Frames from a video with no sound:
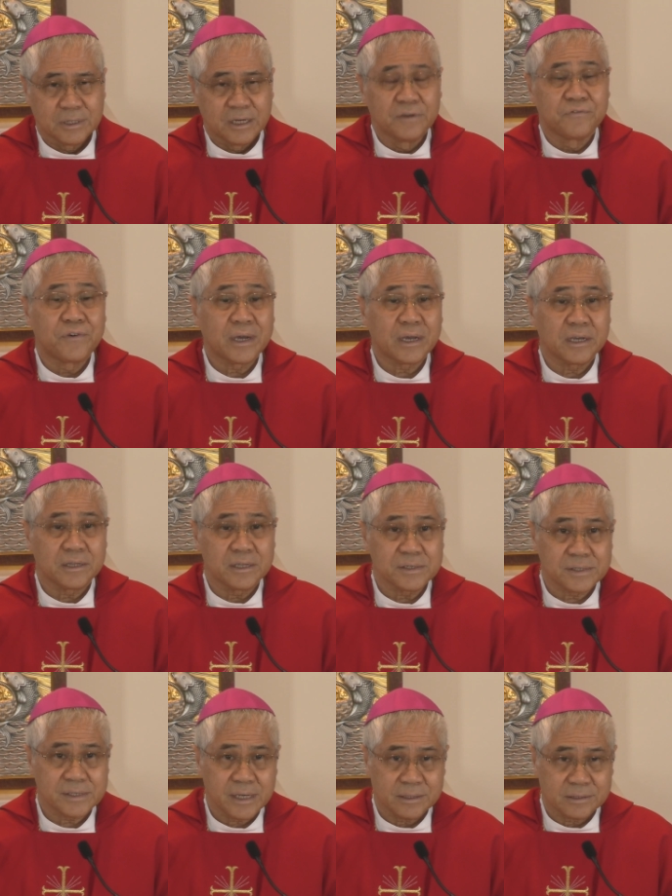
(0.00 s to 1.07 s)
In fact, it
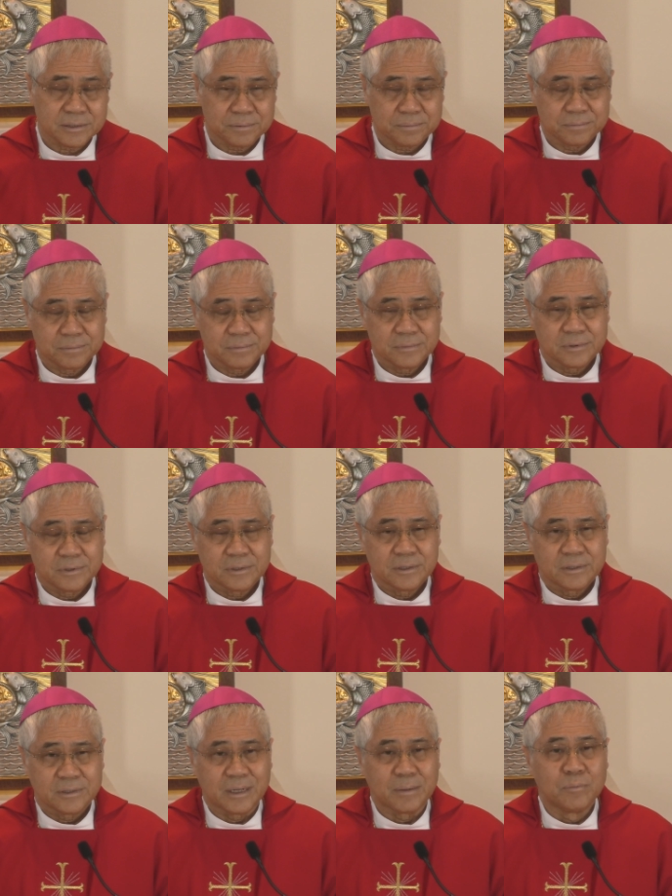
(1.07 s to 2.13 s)
is said
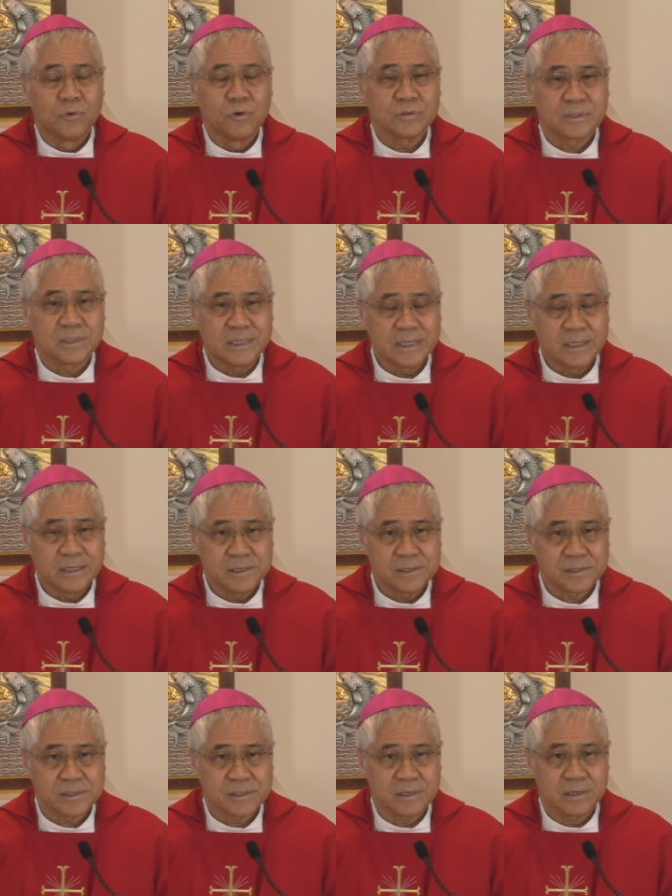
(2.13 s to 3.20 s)
that most
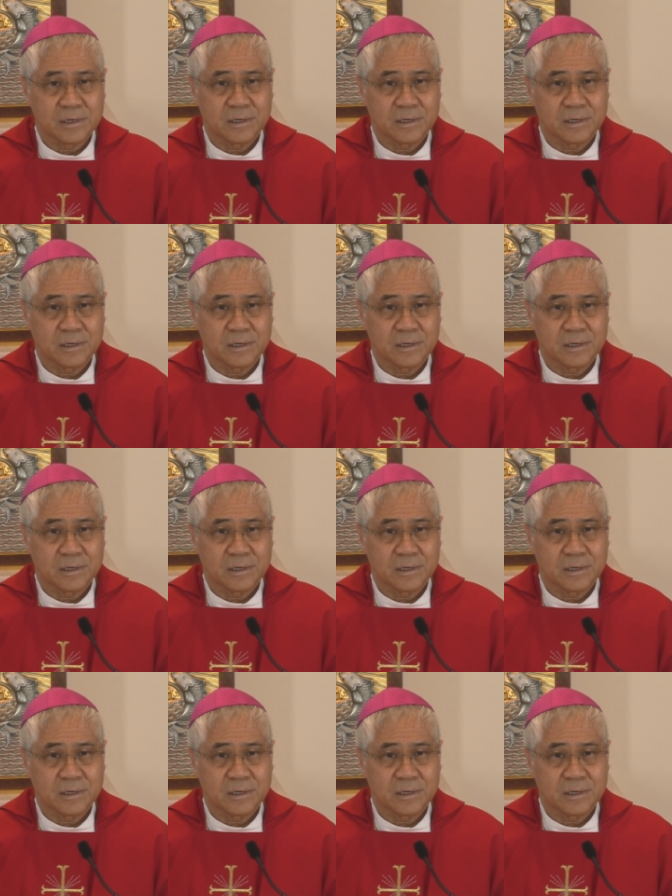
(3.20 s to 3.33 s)
leaders